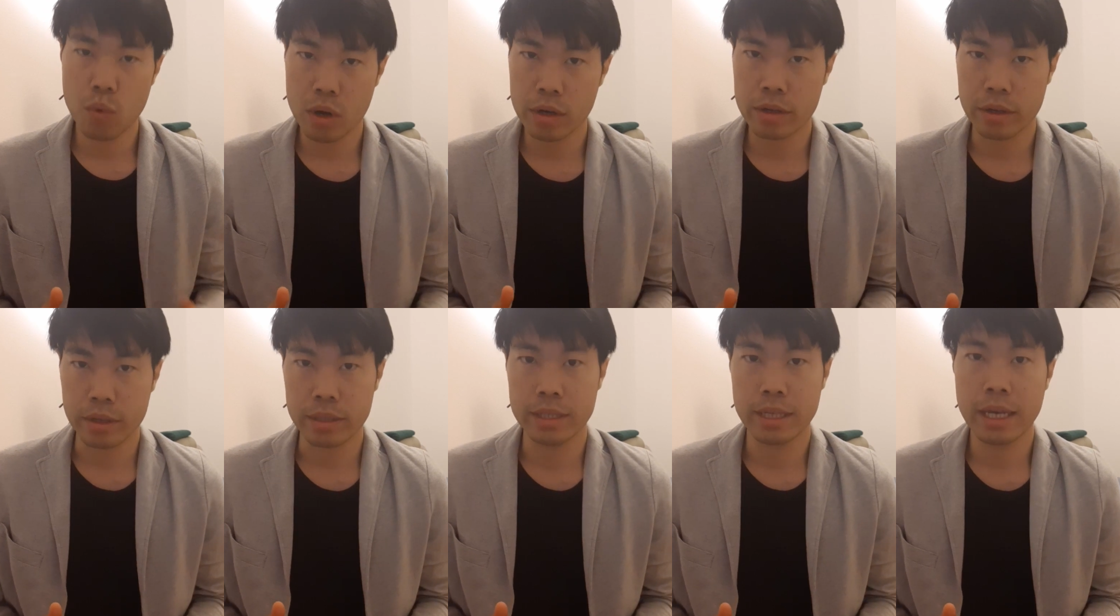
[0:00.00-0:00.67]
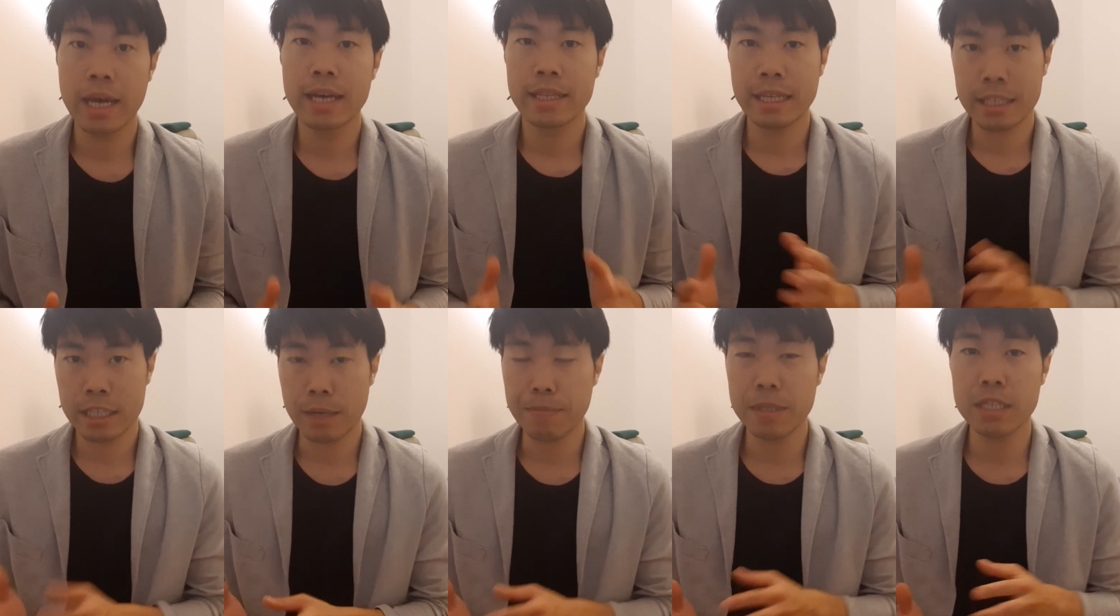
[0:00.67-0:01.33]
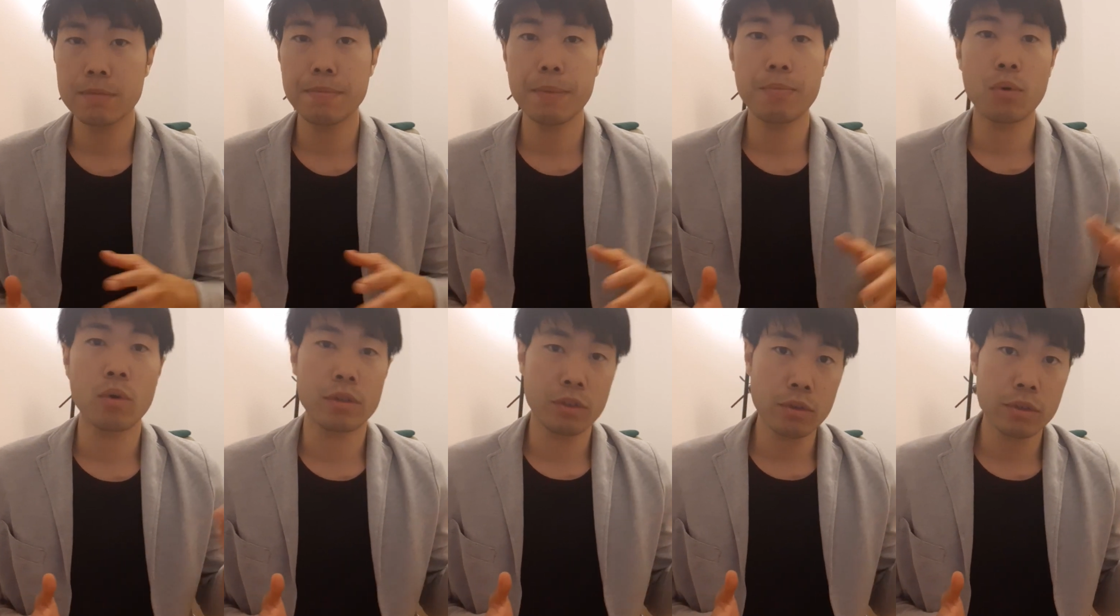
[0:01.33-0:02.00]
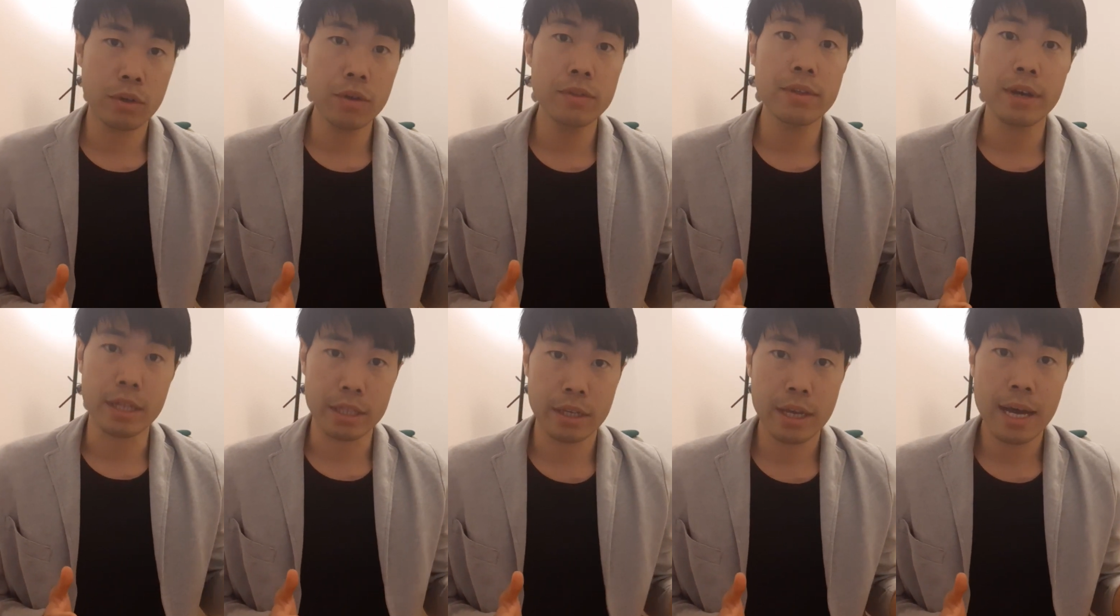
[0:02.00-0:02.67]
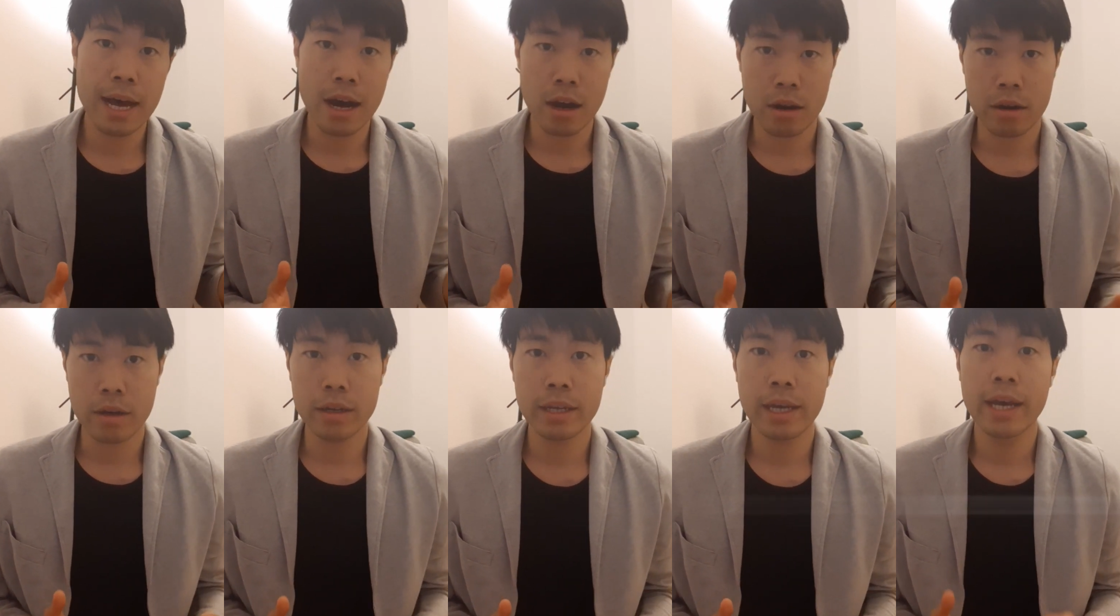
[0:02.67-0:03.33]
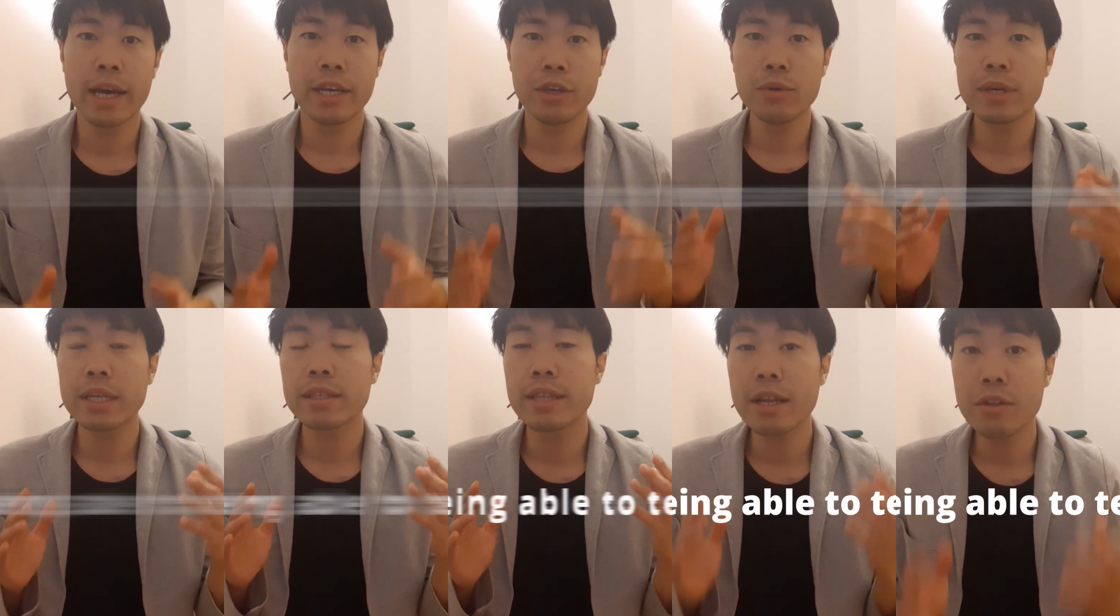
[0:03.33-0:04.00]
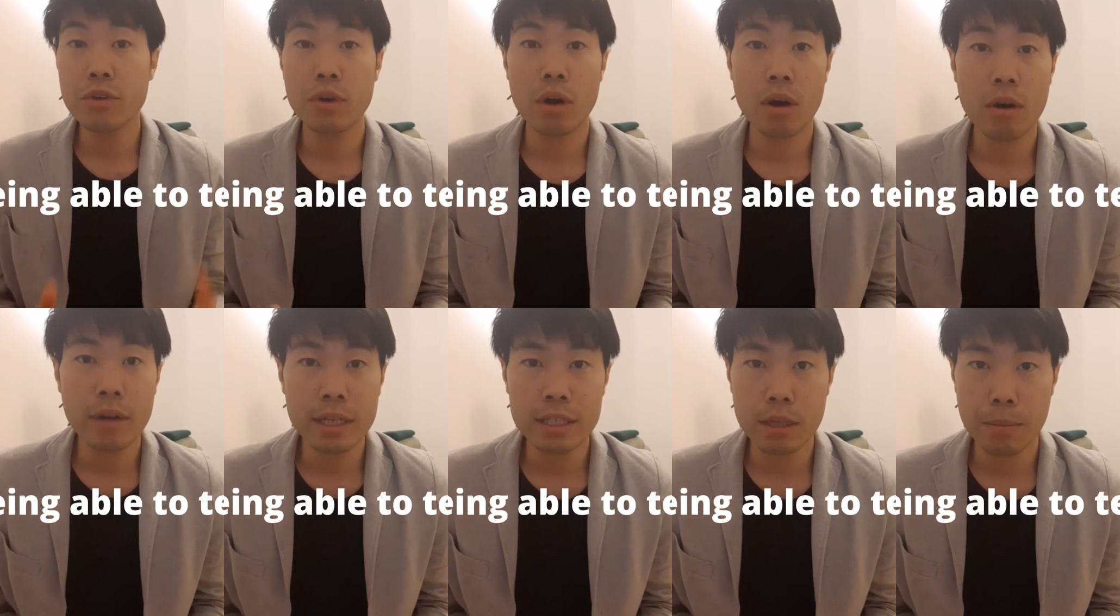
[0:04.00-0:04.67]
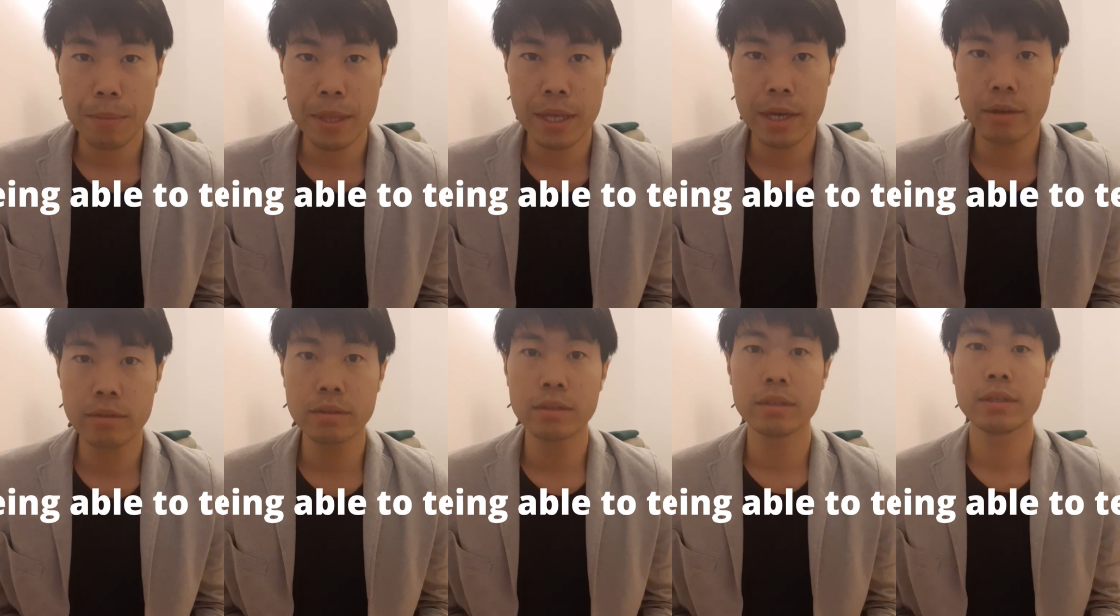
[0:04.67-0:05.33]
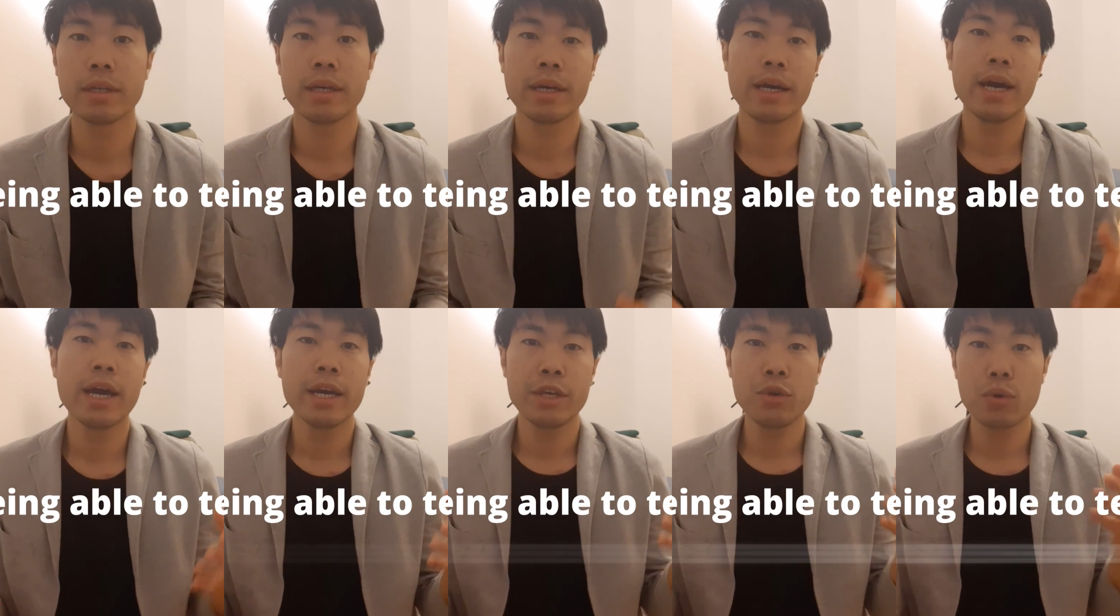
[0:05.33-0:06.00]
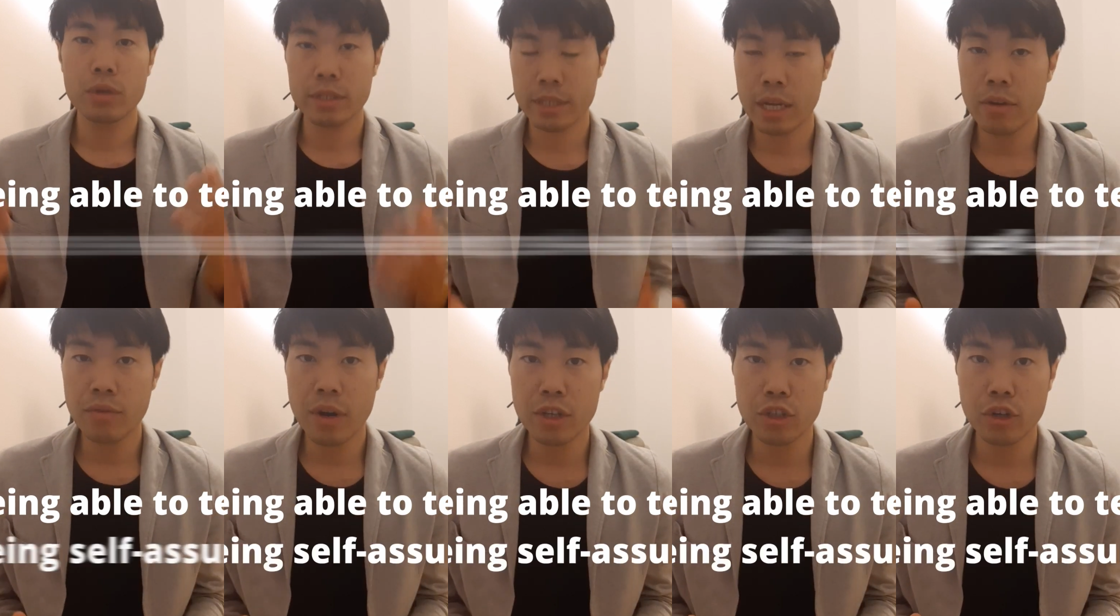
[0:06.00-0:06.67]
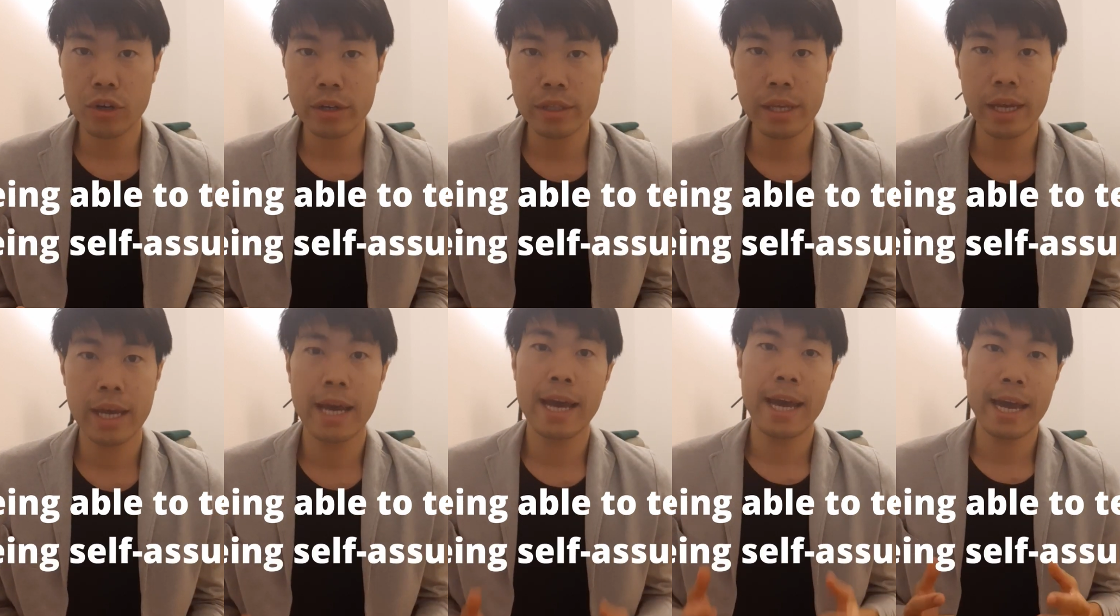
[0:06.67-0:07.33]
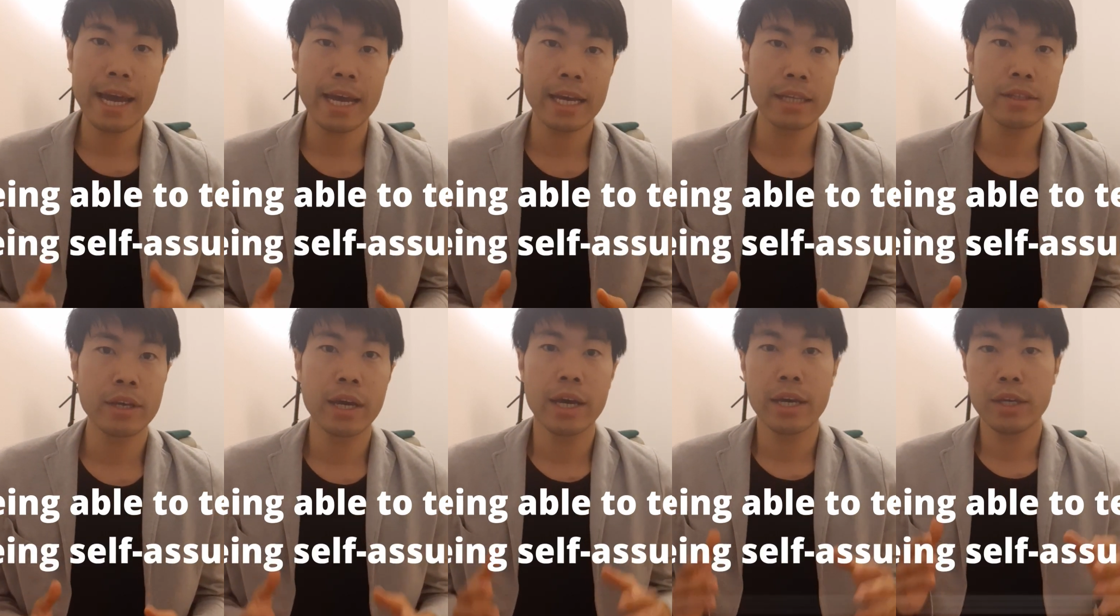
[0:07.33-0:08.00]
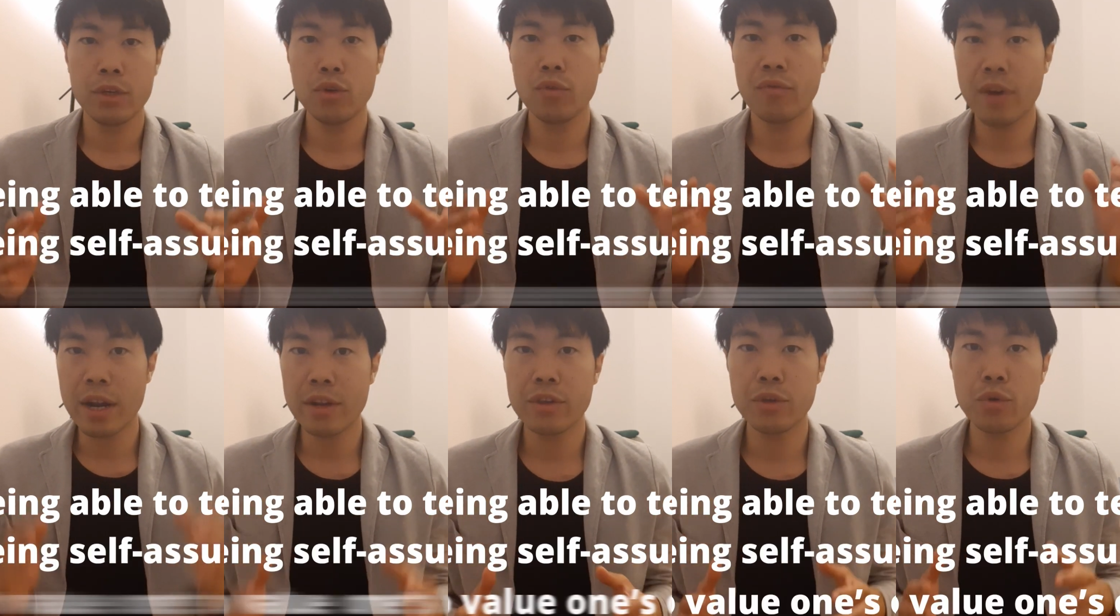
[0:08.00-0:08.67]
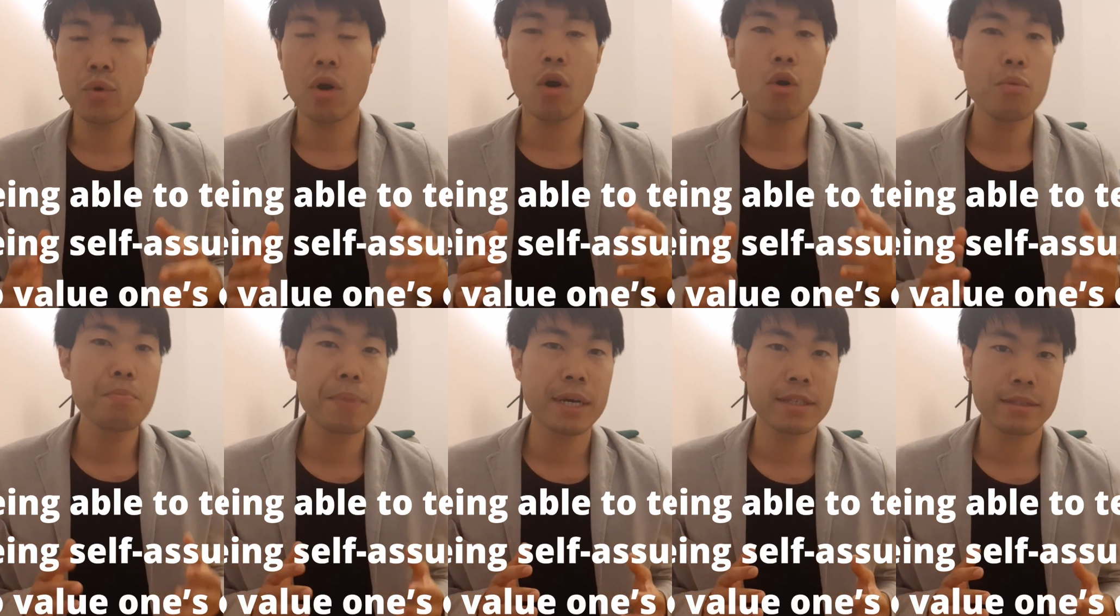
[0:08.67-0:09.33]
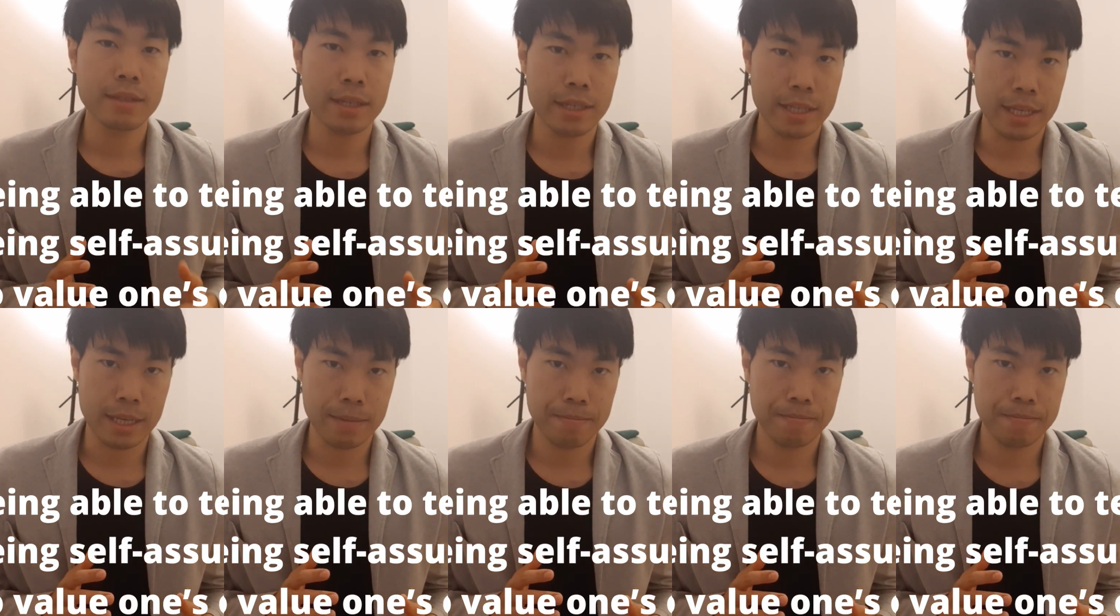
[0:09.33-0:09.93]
workers that Japanese people are not good at are: you can tell your honest opinion, you are self-assured, and you value your own personality.